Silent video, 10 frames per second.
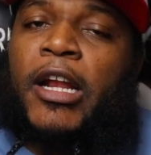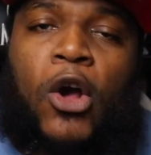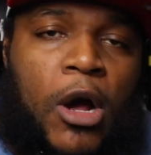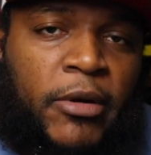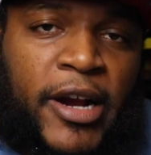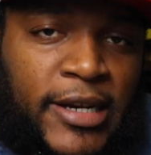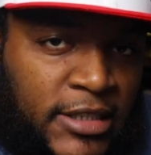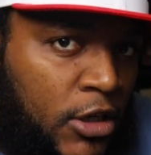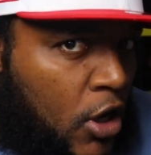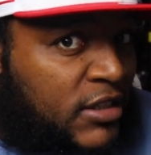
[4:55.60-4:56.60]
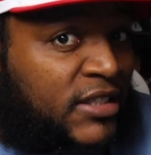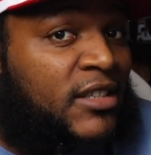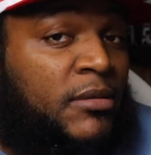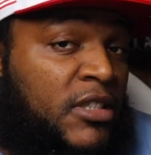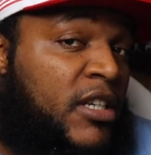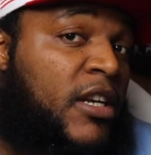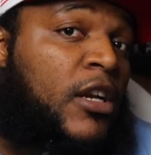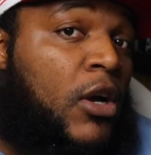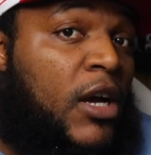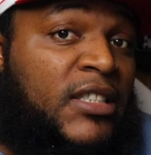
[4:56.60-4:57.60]
they know I'm crazy. They know I say some shit.
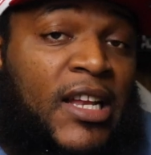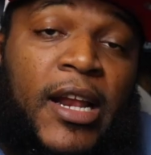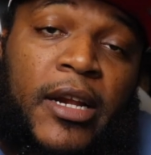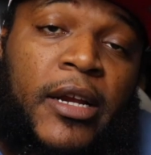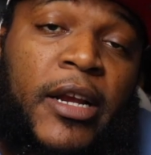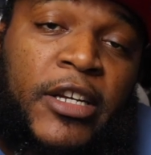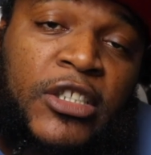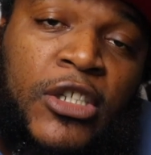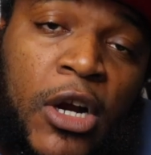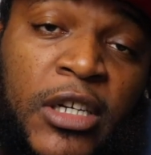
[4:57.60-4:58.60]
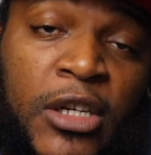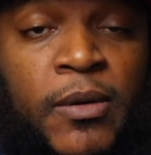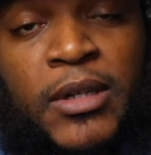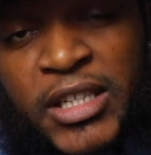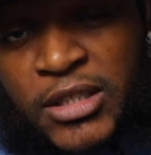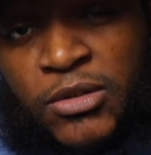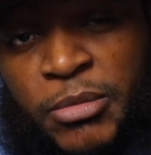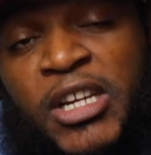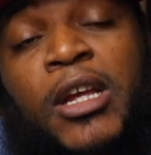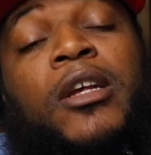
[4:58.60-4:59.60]
They know I slide a nigga. They just already know what it is with
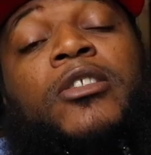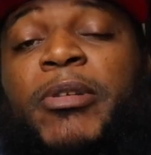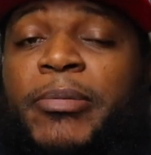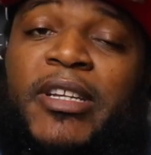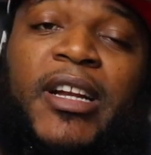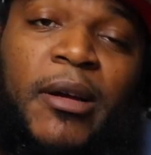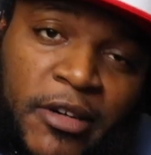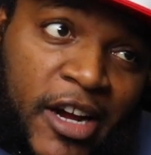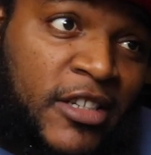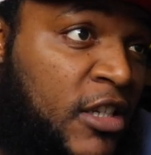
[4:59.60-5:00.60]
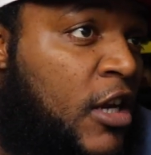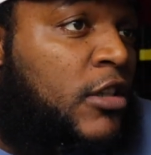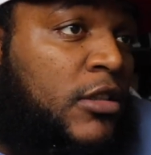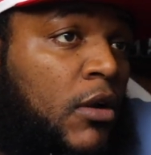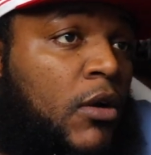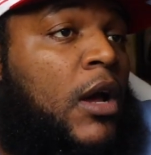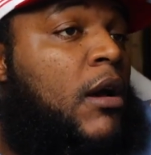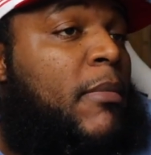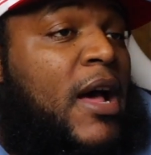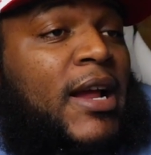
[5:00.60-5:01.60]
me. So people think I'm crazy. So
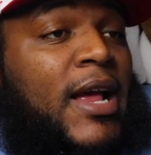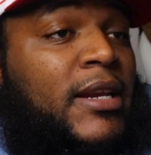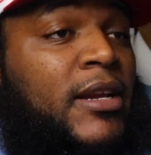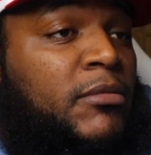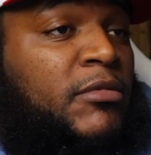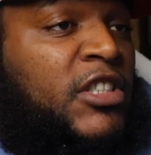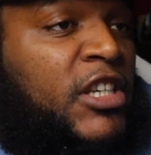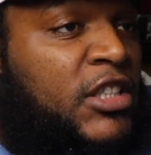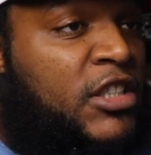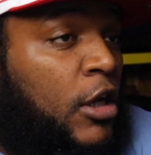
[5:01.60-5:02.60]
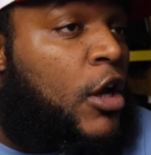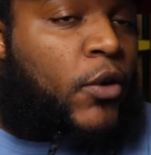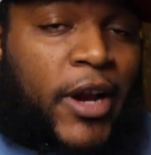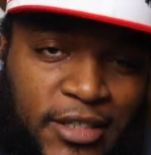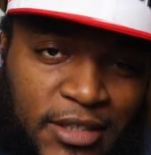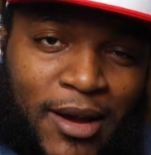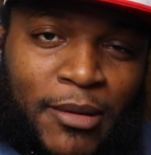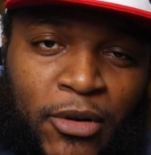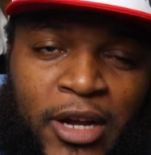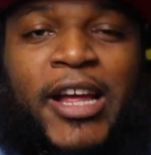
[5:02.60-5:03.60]
my goddamn shit the crazy
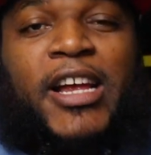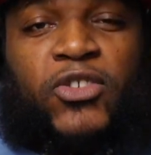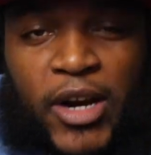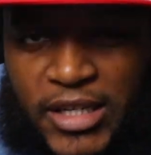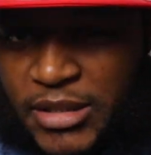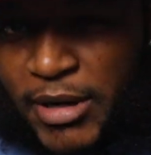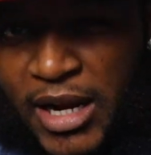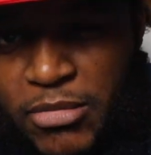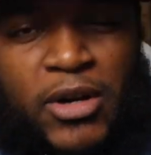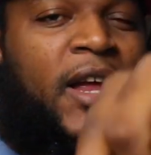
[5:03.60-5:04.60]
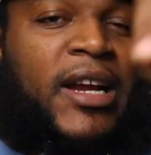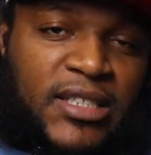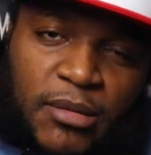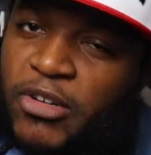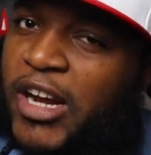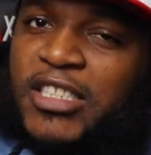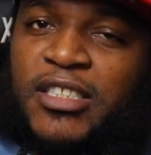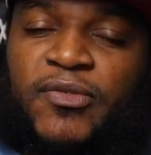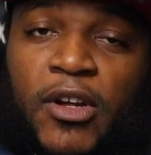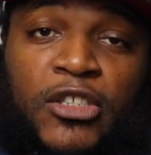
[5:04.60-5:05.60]
white boy. It's crazy black boy, because I'm crazy
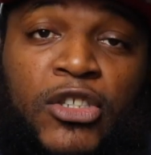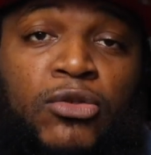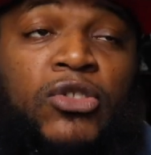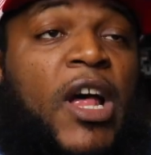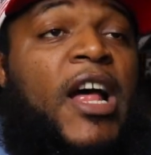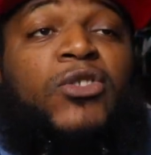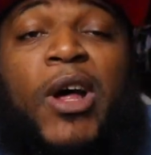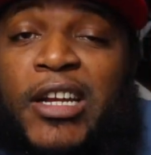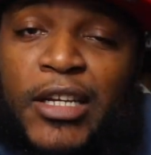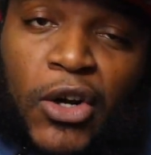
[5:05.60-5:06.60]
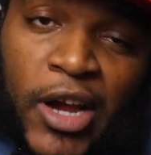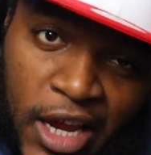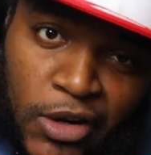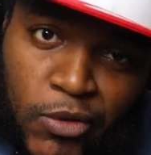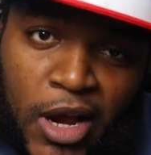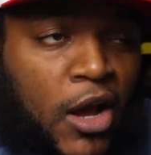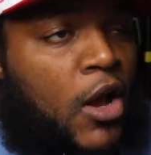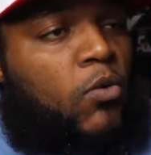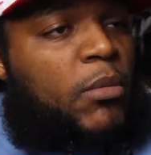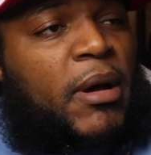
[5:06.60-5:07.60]
as fuck too. So that's why I need to go hang around
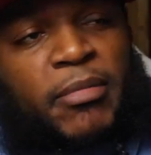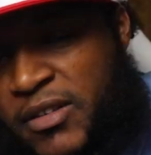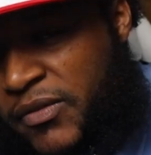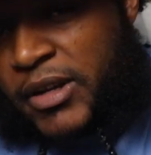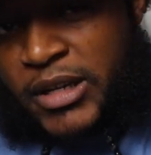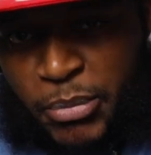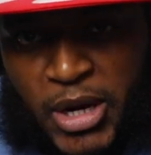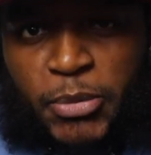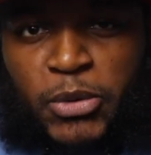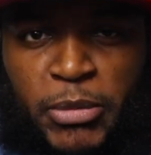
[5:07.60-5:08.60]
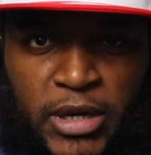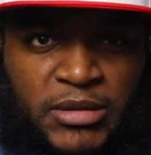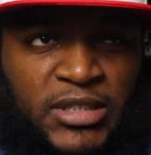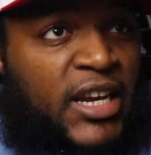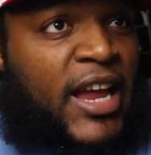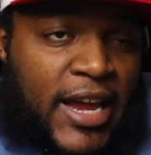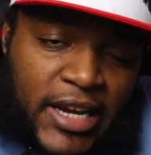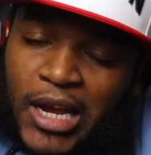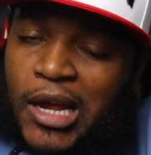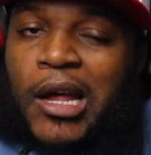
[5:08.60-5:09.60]
with my motherfucking people. You know what I'm
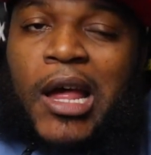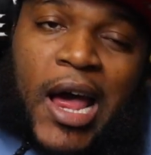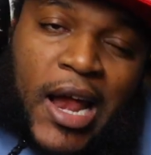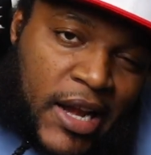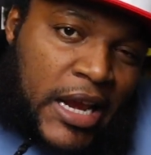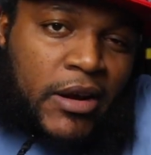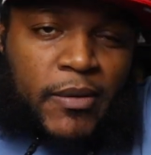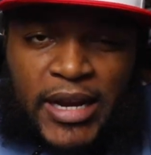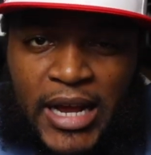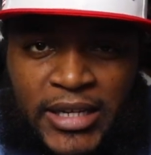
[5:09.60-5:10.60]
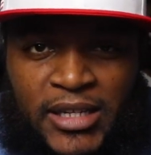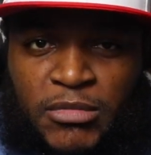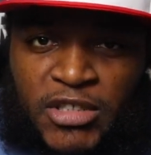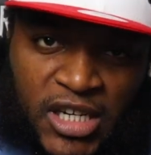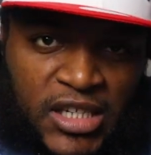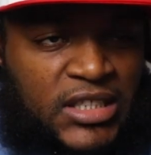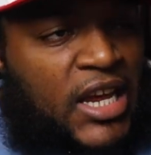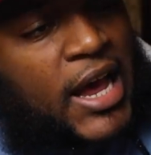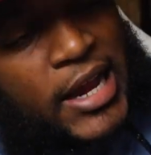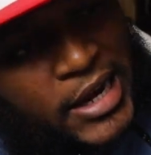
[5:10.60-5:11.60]
saying? ACAL, I didn't hang around with goddamn Jennings.
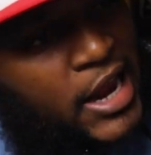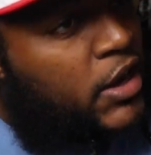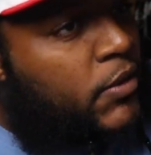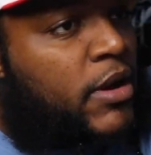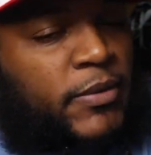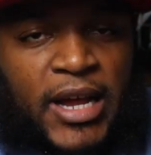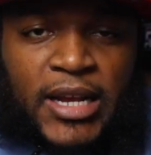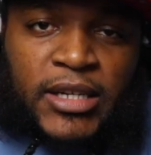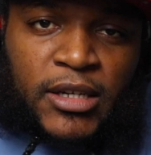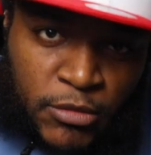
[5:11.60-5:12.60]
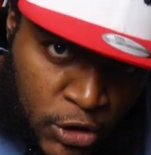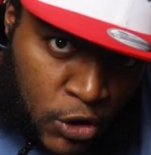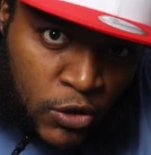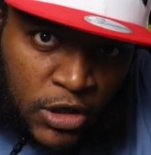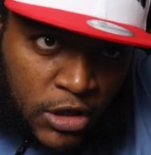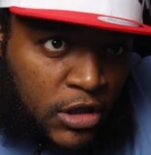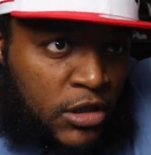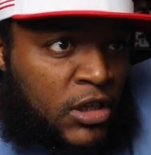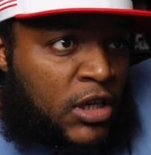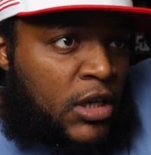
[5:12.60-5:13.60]
I ain't hang around with goddamn,
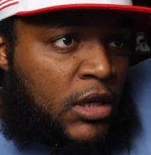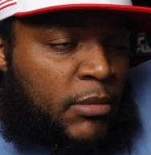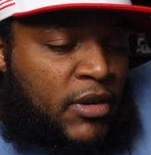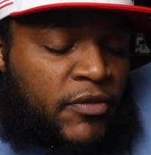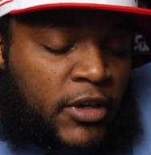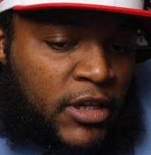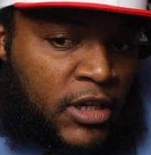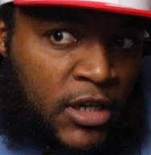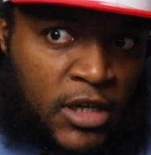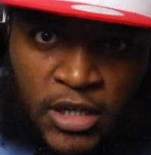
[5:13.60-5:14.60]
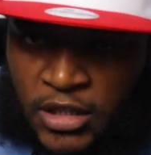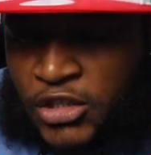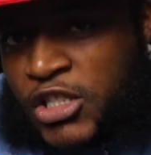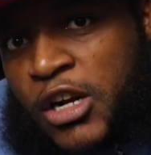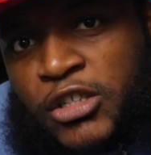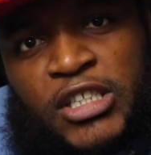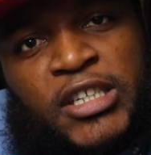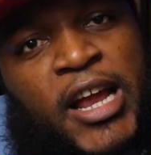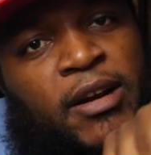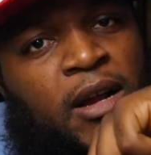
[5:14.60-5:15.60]
uh, motherfucking uh church
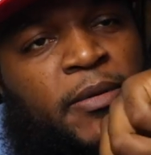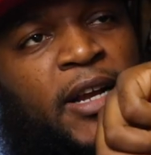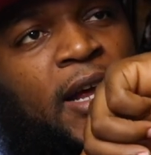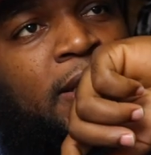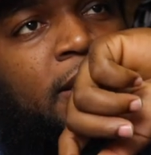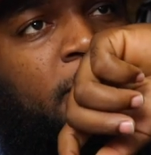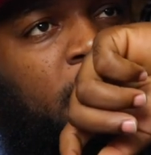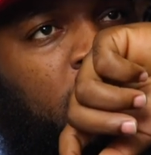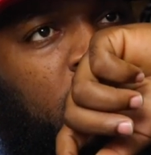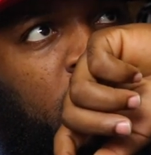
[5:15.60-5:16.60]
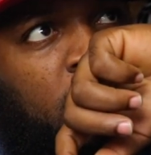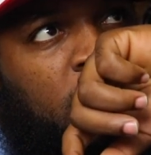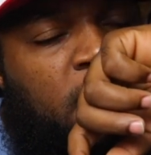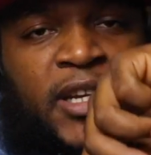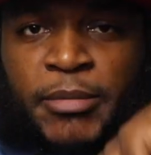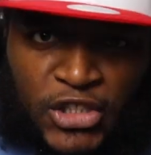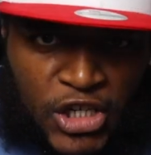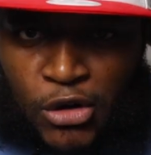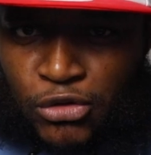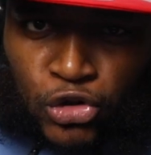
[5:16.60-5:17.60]
and hang out with goddamn uh Demun
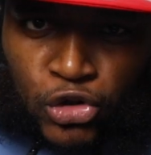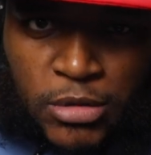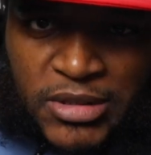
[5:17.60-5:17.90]
Jones, you know what